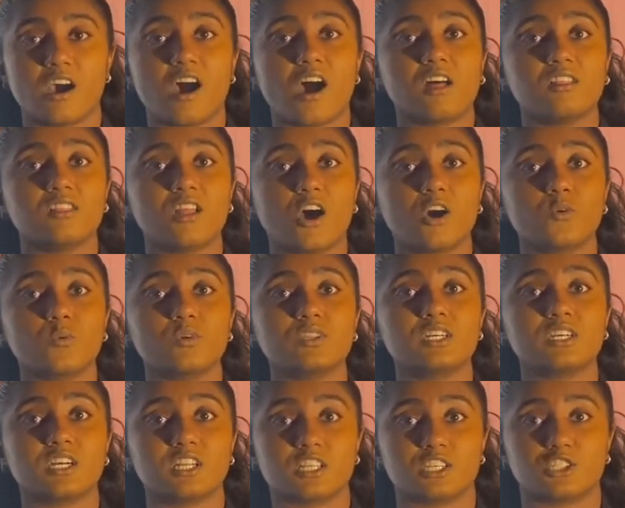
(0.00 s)
along with
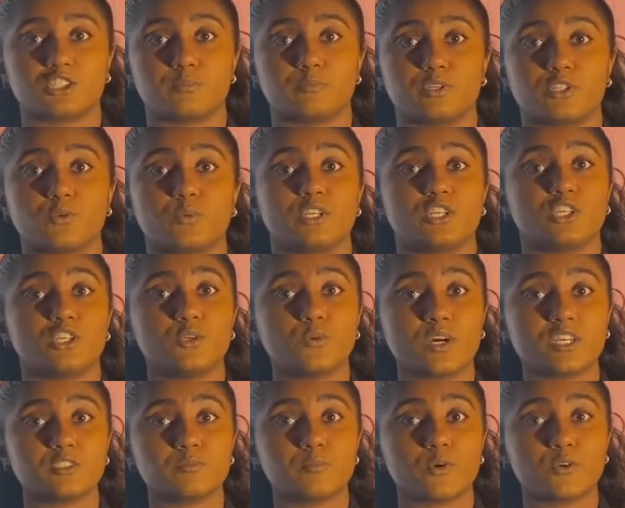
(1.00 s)
the collision between
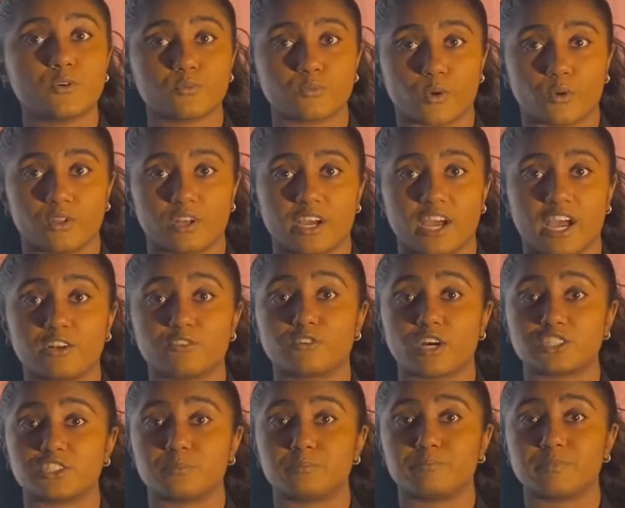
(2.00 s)
US Motorola and
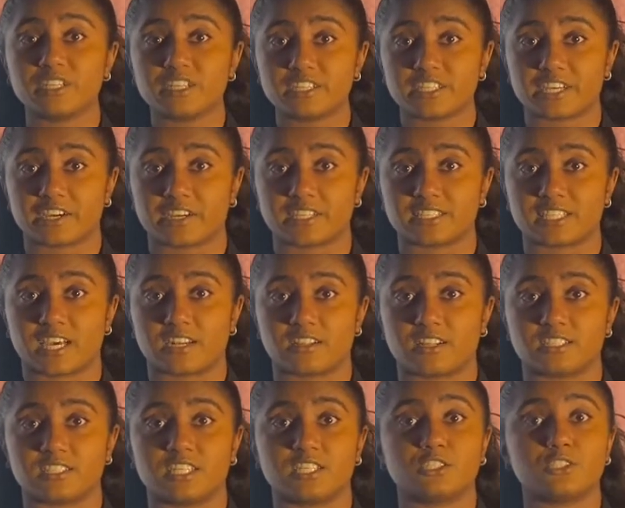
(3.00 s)
Russian military
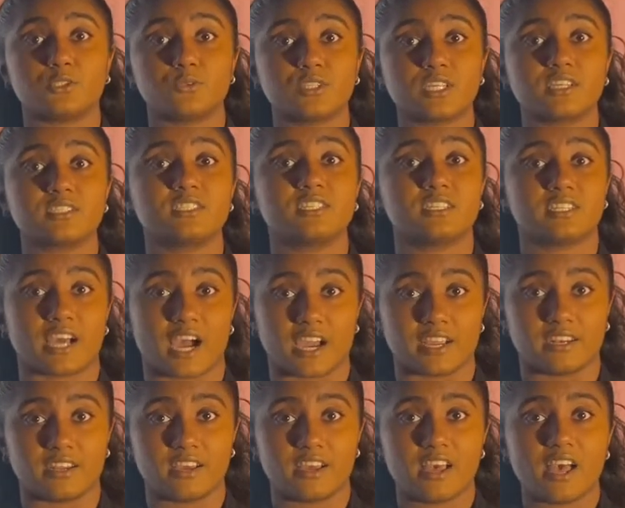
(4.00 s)
satellites in 2009,